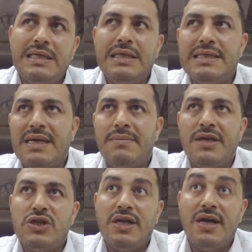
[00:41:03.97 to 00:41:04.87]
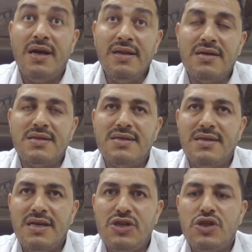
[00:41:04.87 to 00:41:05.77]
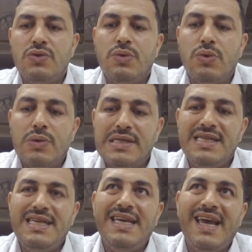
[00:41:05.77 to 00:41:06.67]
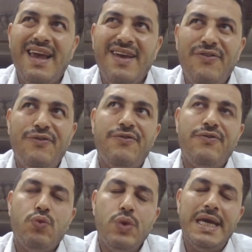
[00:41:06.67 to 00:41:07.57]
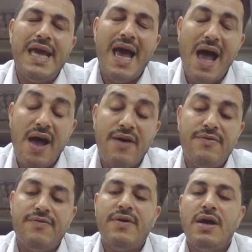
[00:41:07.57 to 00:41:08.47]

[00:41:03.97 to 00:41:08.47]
examination under sedation, we will see if we have